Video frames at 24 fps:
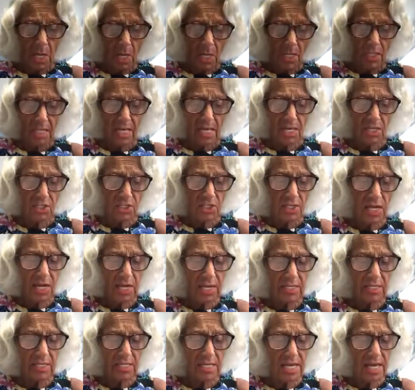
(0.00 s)
Last night
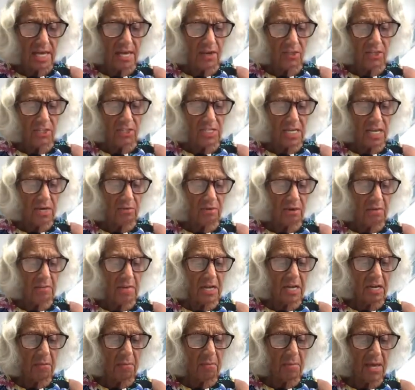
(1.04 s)
at the care center, I
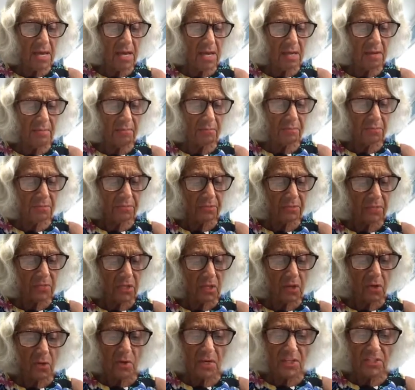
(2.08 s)
met a man
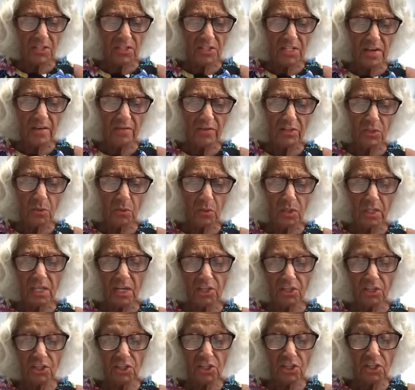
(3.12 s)
who had severed the
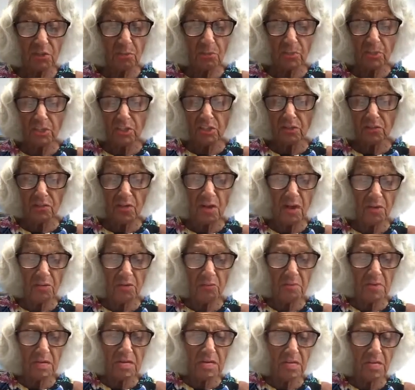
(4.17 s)
relationship with his father
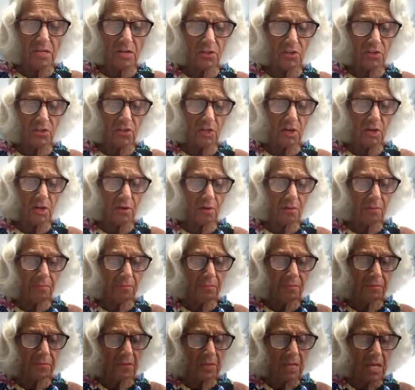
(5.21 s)
many years ago.
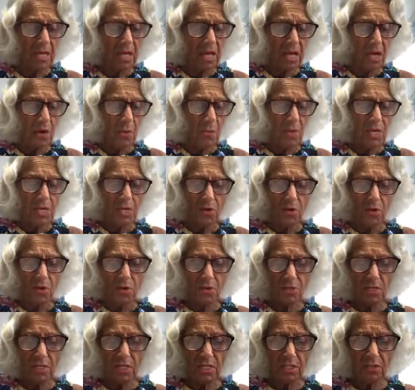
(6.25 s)
When he
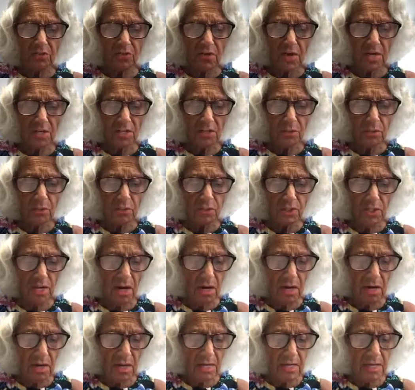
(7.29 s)
heard that his father was
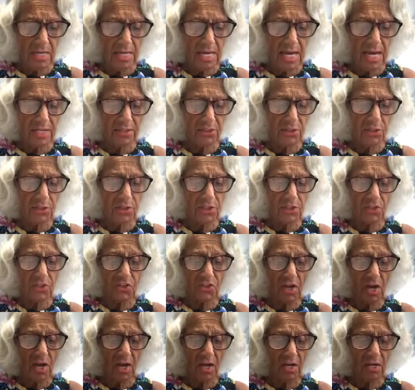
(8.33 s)
dying, he had to
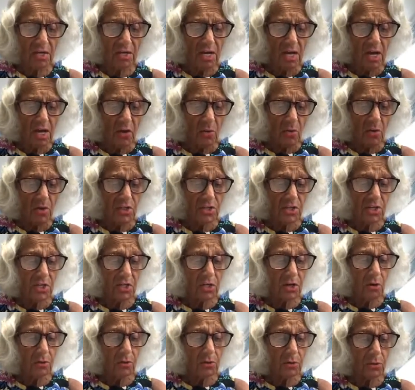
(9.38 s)
decide whether to
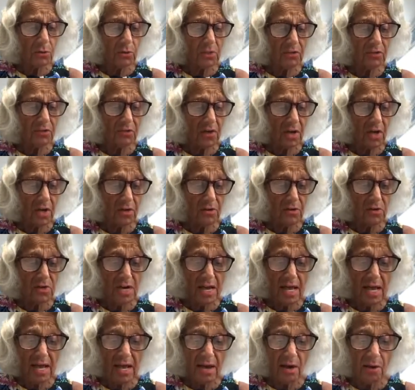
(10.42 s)
go to his father
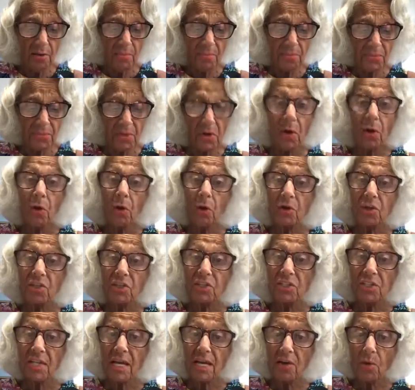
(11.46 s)
now or
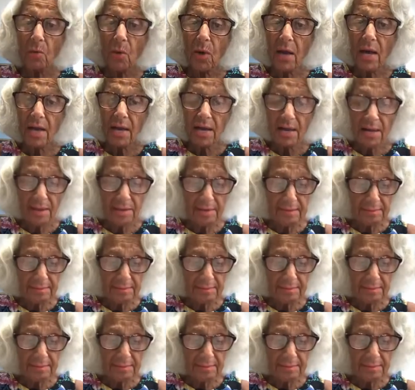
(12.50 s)
stay away.